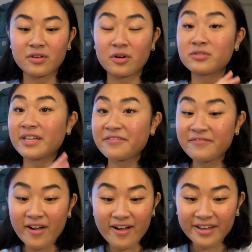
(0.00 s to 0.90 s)
On day
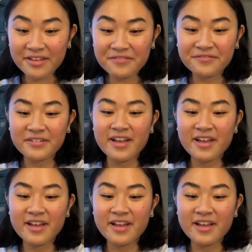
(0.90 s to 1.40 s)
5,